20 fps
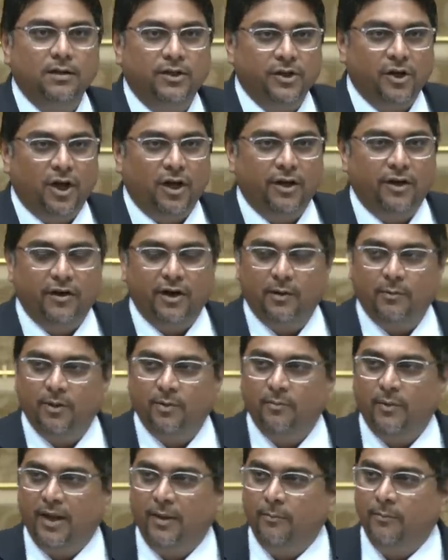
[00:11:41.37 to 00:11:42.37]
the
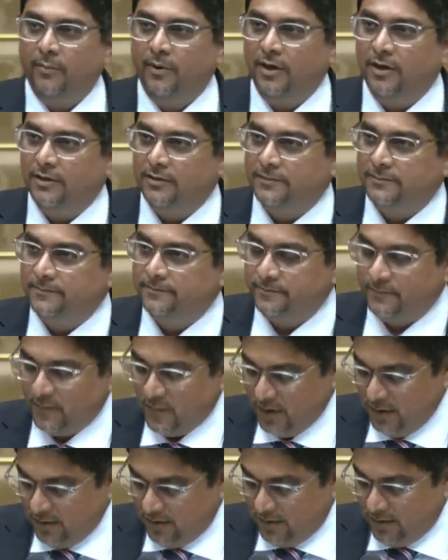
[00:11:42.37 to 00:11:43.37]
Honorable Member,
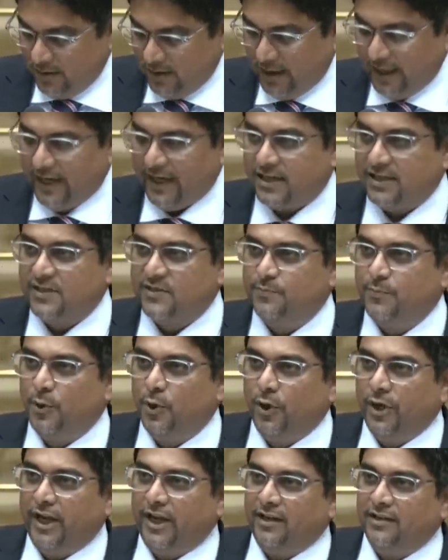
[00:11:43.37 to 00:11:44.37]
an
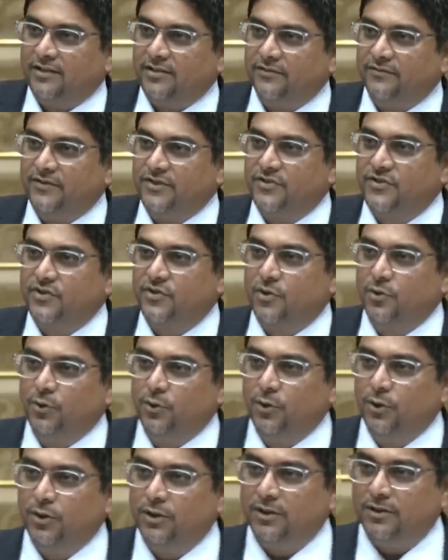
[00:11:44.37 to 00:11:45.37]
exponent of the
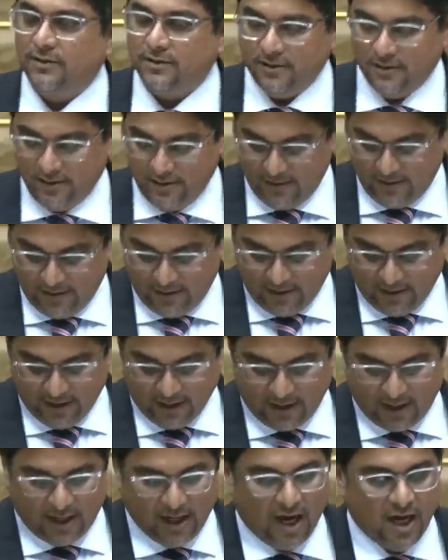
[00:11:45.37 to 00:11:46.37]
school and
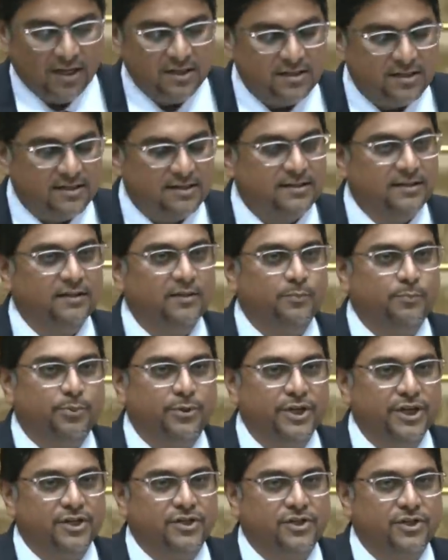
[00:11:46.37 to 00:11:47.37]
a constant
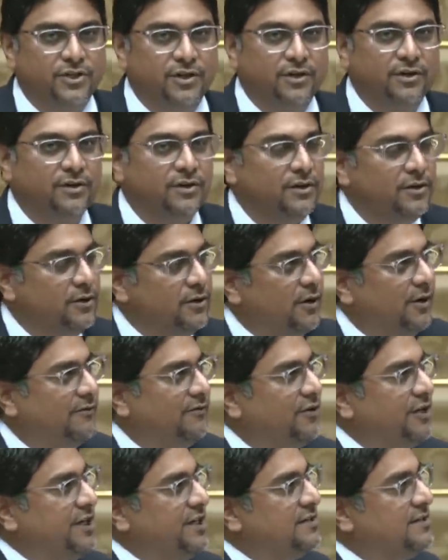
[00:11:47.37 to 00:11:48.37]
preacher
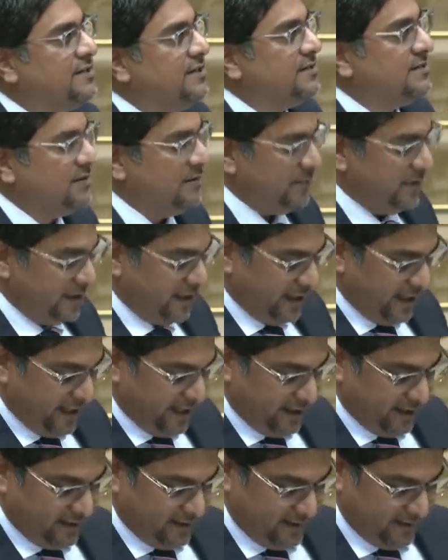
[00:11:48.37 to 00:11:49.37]
of racism and
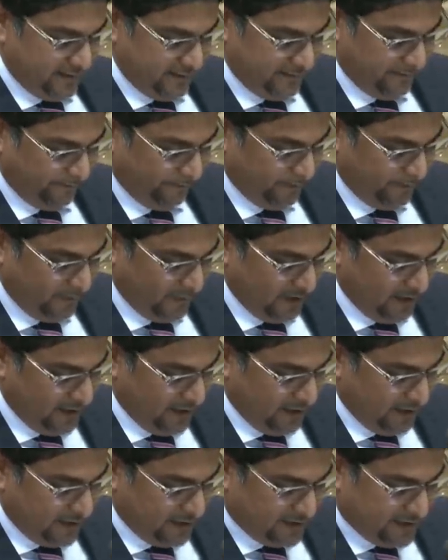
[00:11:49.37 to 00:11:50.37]
hate,
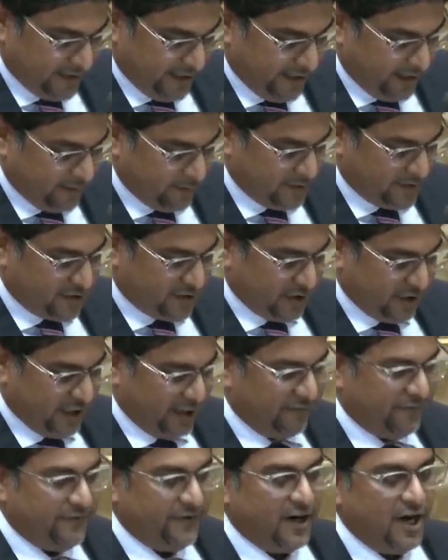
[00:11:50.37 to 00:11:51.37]
seems to
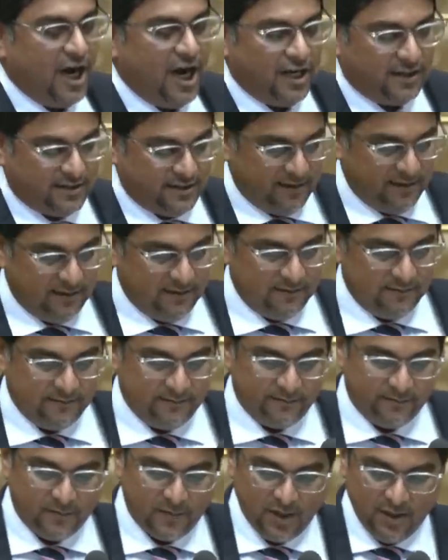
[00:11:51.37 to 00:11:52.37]
have forgotten,
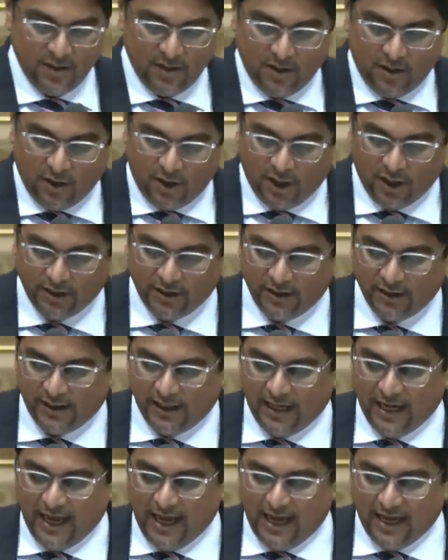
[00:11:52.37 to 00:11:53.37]
under
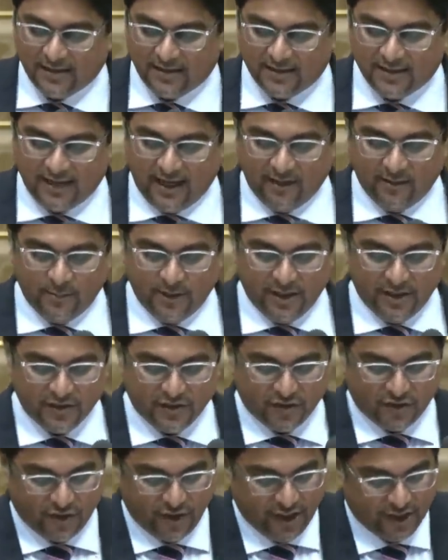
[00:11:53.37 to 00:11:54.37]
the last
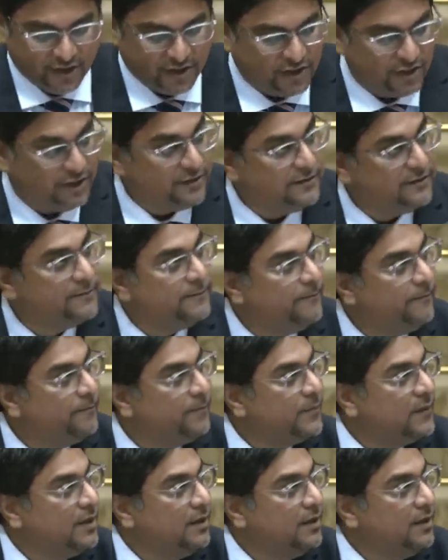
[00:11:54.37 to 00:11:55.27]
administration,